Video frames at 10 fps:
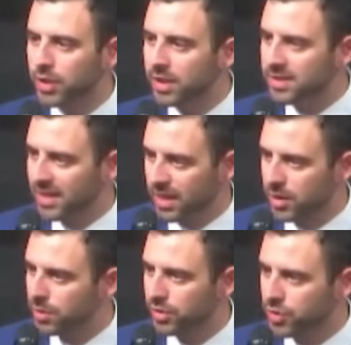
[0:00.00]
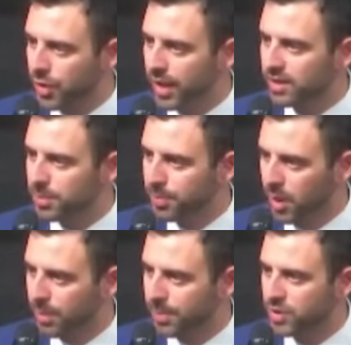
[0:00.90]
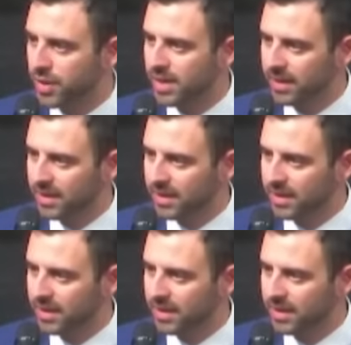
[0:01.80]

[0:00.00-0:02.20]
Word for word: continue to try to perpetrate